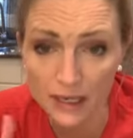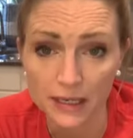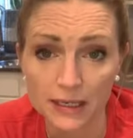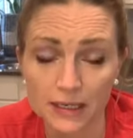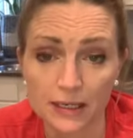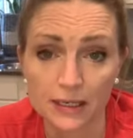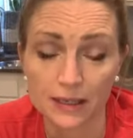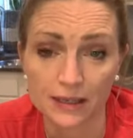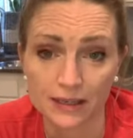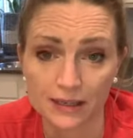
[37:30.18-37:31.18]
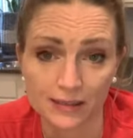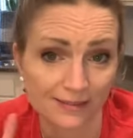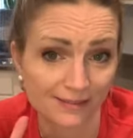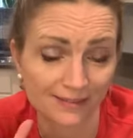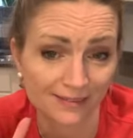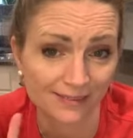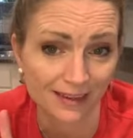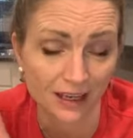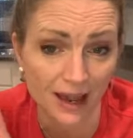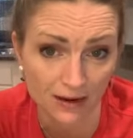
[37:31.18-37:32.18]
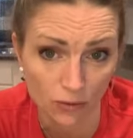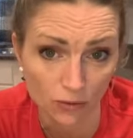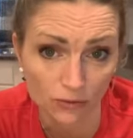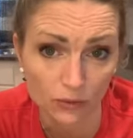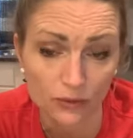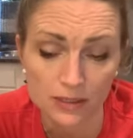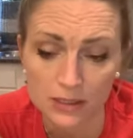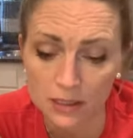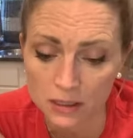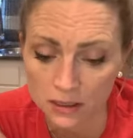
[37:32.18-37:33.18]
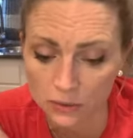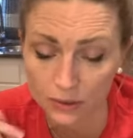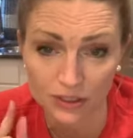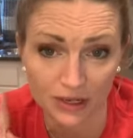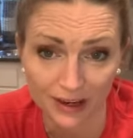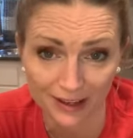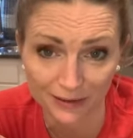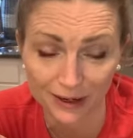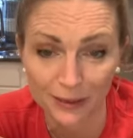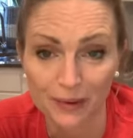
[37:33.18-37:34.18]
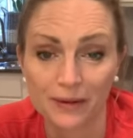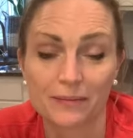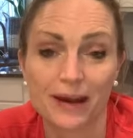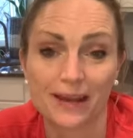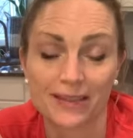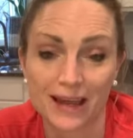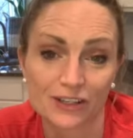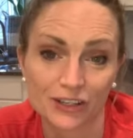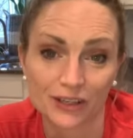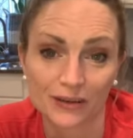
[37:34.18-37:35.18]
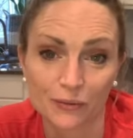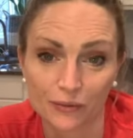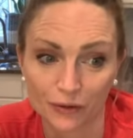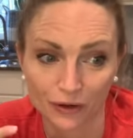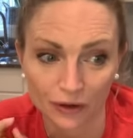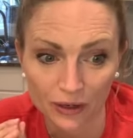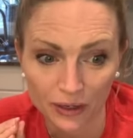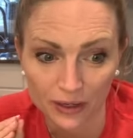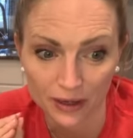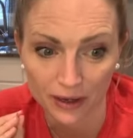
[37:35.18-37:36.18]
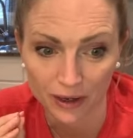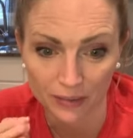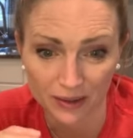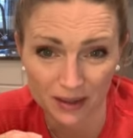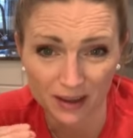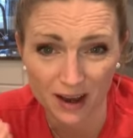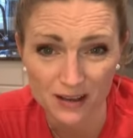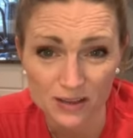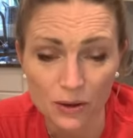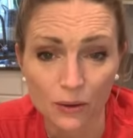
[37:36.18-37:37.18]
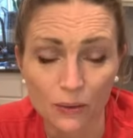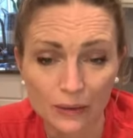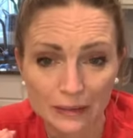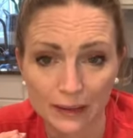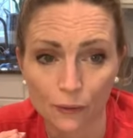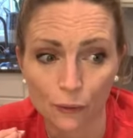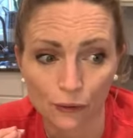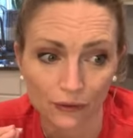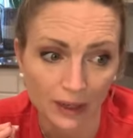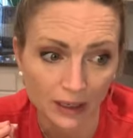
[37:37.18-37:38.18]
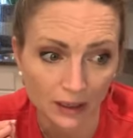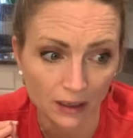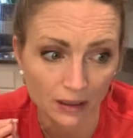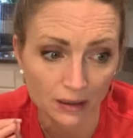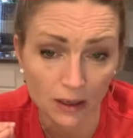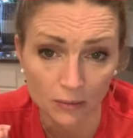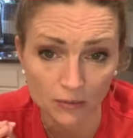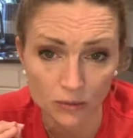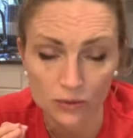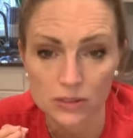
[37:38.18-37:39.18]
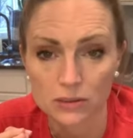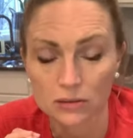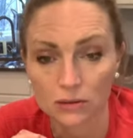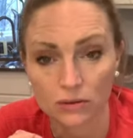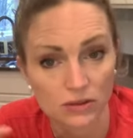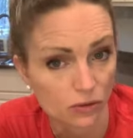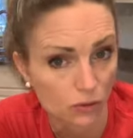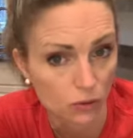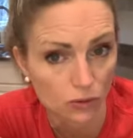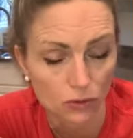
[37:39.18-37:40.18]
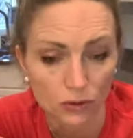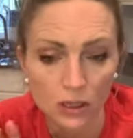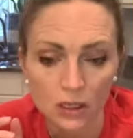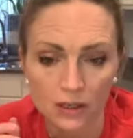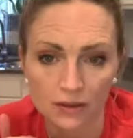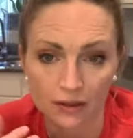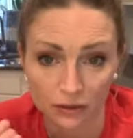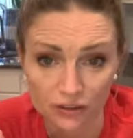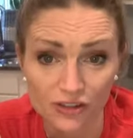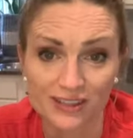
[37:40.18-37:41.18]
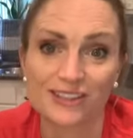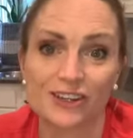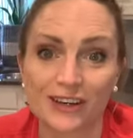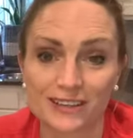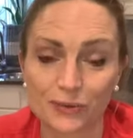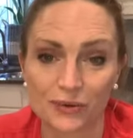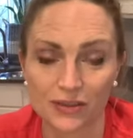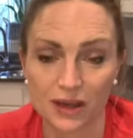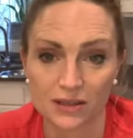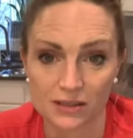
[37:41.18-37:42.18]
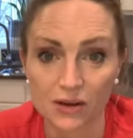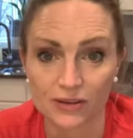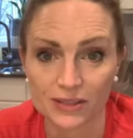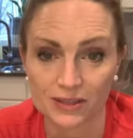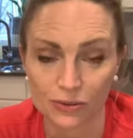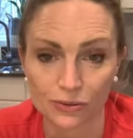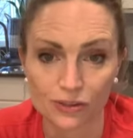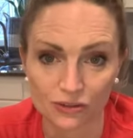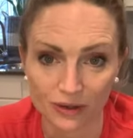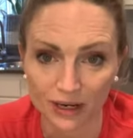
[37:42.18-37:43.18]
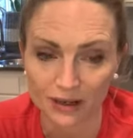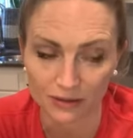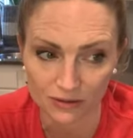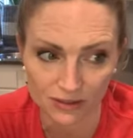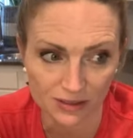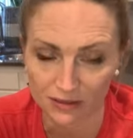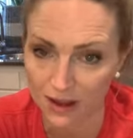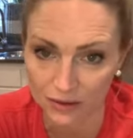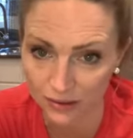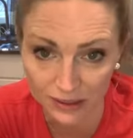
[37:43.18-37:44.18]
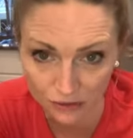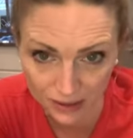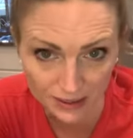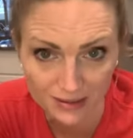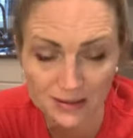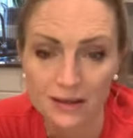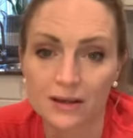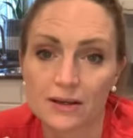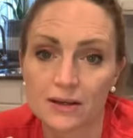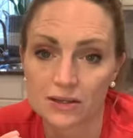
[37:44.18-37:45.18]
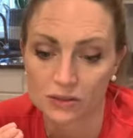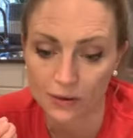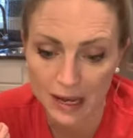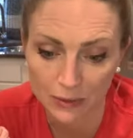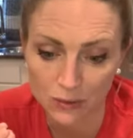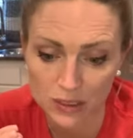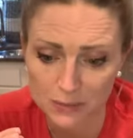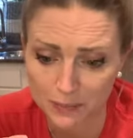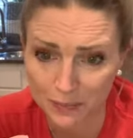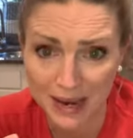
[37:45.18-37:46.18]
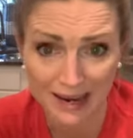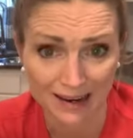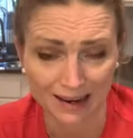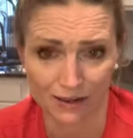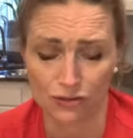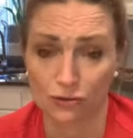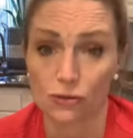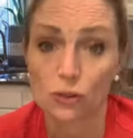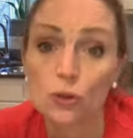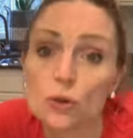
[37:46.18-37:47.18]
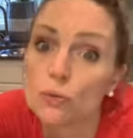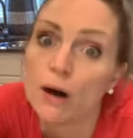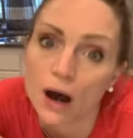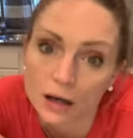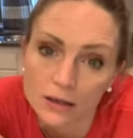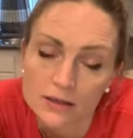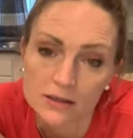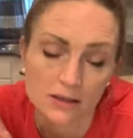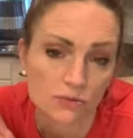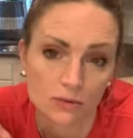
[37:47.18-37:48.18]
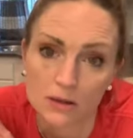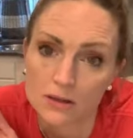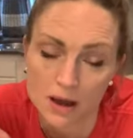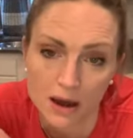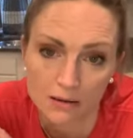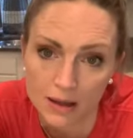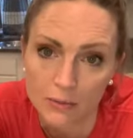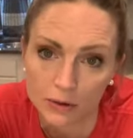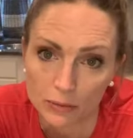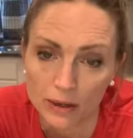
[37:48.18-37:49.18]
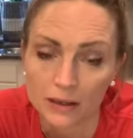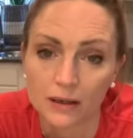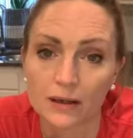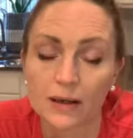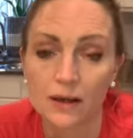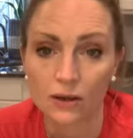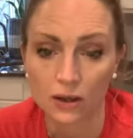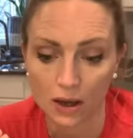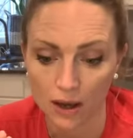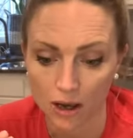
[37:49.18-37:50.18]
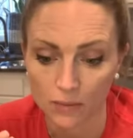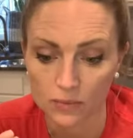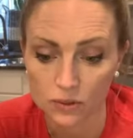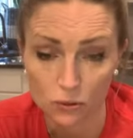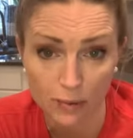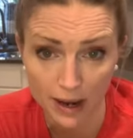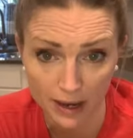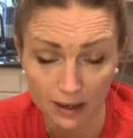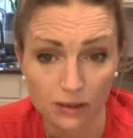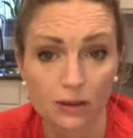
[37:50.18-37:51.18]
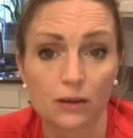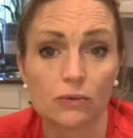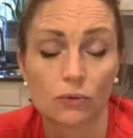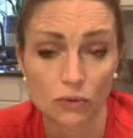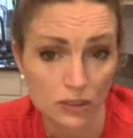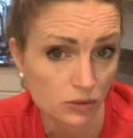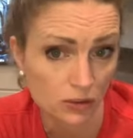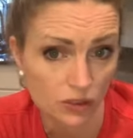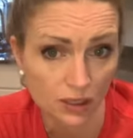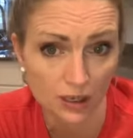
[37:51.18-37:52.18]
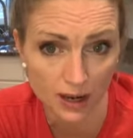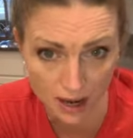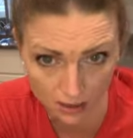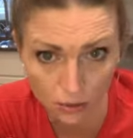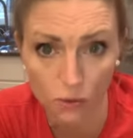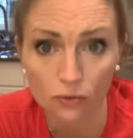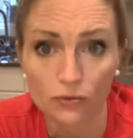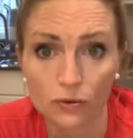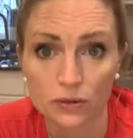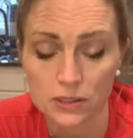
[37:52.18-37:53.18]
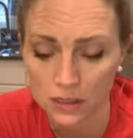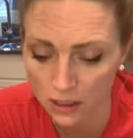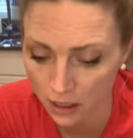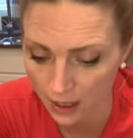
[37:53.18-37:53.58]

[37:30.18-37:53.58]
in the, like at Whole Foods, which I highly recommend buying that chicken over like a Costco or like a Cub Foods. I know these are local, but they're just injected with that salt solution, right? And they're not good ingredients. So I will pay an extra $2. It's really not a lot more money to buy the rotisserie chicken at Whole Foods,